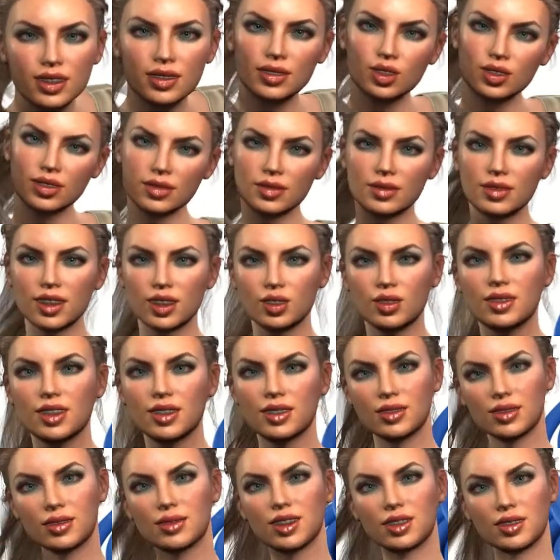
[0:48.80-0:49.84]
to be carried
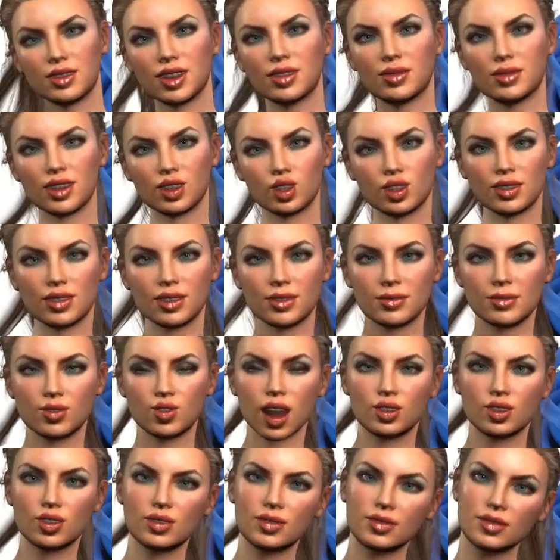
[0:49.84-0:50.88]
out is the visual
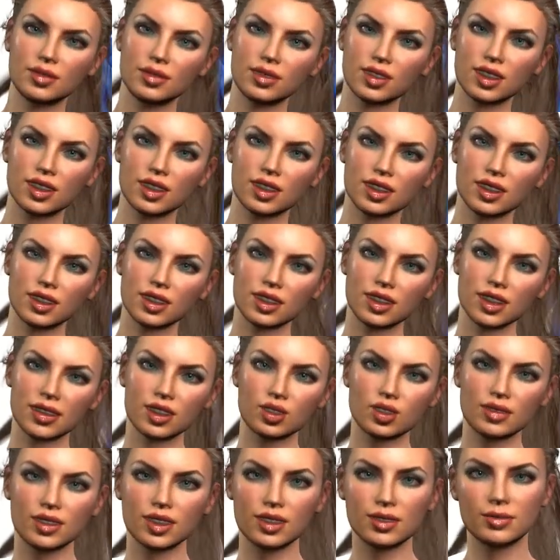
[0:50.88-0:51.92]
one. In
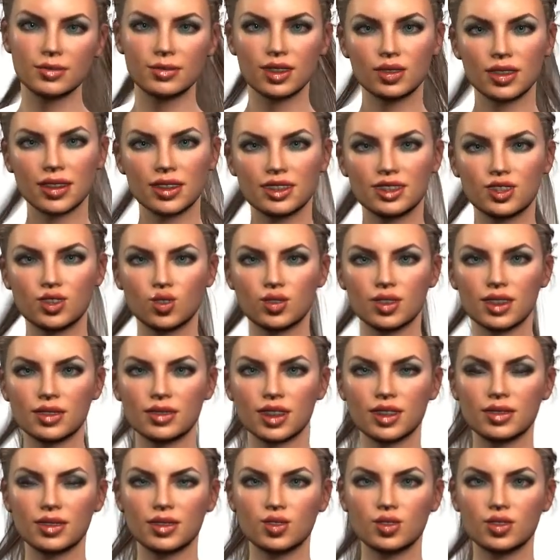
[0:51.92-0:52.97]
that way we can see
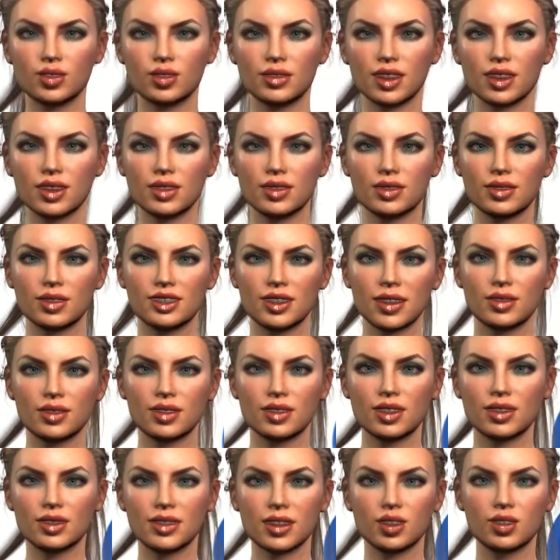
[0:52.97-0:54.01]
if there are connection
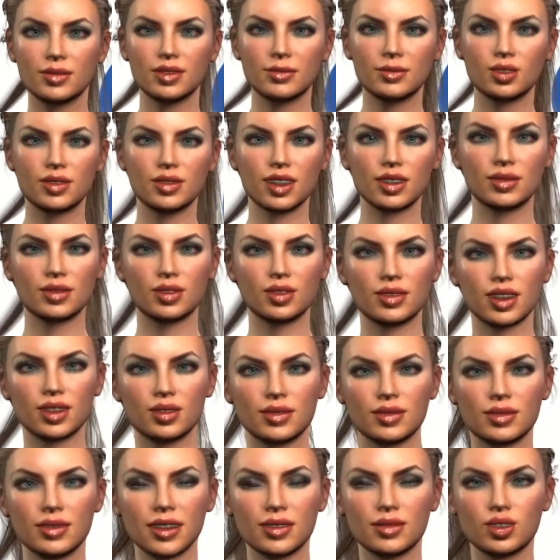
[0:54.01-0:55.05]
errors in the connector
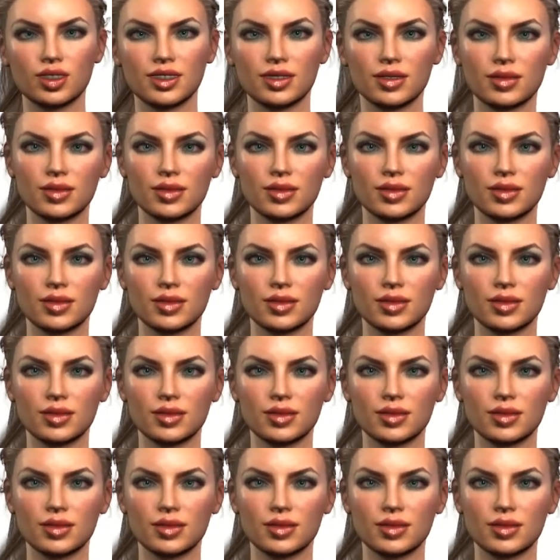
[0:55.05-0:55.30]
pins.